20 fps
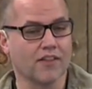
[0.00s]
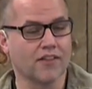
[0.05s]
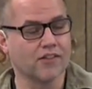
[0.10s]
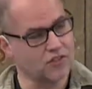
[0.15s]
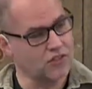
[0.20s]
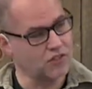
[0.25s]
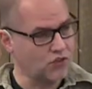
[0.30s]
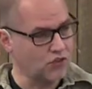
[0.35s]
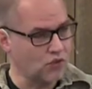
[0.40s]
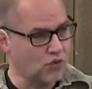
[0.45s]
There's
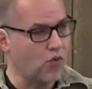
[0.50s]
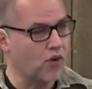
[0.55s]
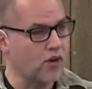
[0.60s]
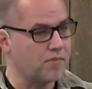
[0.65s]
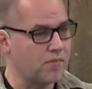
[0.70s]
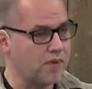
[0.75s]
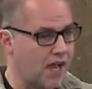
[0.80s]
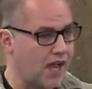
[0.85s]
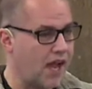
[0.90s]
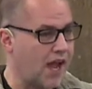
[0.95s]
a story
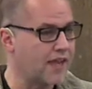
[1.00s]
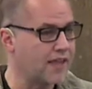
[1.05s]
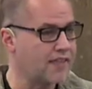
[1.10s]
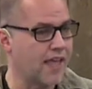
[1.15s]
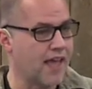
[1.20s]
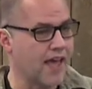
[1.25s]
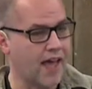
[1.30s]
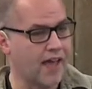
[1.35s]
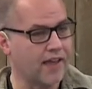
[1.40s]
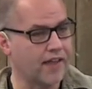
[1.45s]
behind
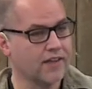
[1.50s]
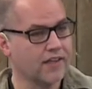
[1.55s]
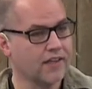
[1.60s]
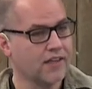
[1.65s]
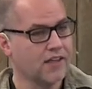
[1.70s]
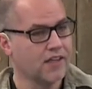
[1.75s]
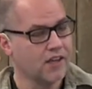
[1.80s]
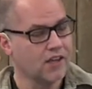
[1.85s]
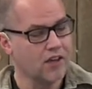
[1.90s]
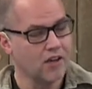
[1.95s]
that
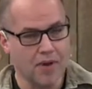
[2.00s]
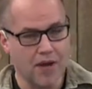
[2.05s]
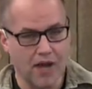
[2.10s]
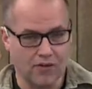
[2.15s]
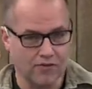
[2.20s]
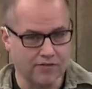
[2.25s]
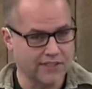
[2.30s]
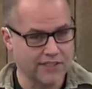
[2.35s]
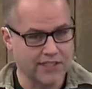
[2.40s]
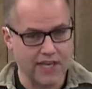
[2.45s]

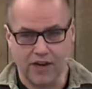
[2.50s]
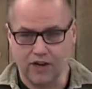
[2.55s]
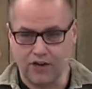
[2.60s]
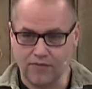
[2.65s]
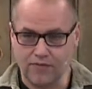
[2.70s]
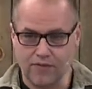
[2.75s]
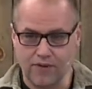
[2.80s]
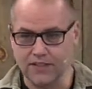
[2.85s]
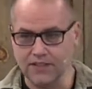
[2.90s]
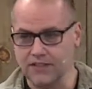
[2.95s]
about
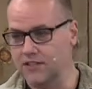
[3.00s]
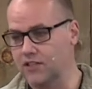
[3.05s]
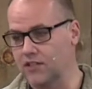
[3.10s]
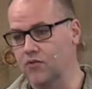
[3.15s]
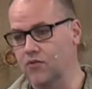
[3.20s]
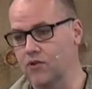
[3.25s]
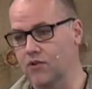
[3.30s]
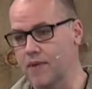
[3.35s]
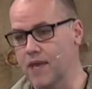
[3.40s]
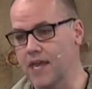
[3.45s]
sacrifices that
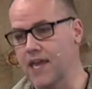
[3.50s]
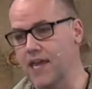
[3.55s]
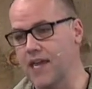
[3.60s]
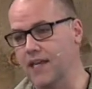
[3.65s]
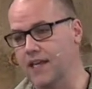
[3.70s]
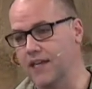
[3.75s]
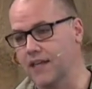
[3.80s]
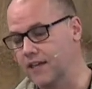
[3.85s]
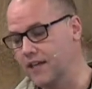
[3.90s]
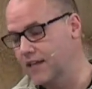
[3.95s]
were made,
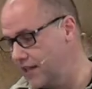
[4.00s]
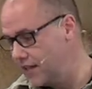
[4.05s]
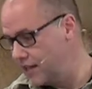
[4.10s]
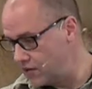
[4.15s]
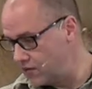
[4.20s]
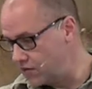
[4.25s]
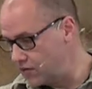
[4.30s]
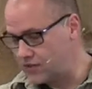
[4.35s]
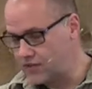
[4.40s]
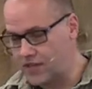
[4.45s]
and
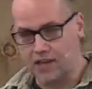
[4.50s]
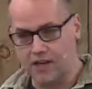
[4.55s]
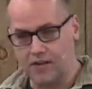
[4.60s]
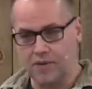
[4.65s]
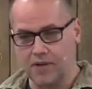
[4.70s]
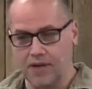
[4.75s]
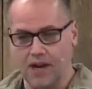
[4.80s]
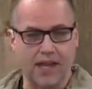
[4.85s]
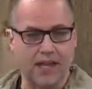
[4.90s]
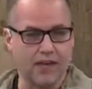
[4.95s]
they would set up
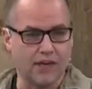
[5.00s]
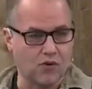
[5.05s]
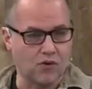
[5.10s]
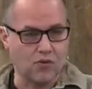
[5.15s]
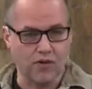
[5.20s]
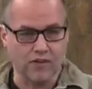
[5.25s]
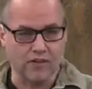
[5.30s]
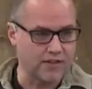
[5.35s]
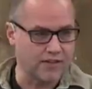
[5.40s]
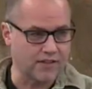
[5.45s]
an idol
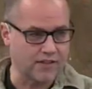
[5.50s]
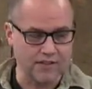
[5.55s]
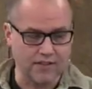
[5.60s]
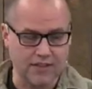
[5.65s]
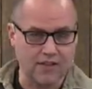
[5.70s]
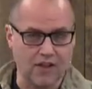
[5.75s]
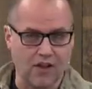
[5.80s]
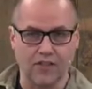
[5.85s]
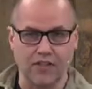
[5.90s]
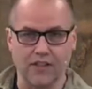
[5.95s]
where
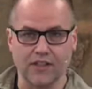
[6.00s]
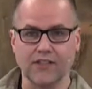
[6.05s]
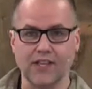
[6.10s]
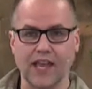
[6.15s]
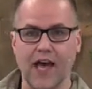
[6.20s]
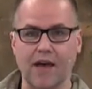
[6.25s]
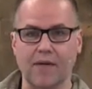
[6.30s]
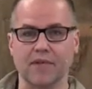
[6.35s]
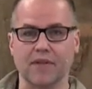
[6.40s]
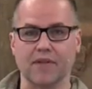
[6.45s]
all this
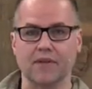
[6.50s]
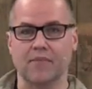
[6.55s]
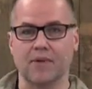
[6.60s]
happened.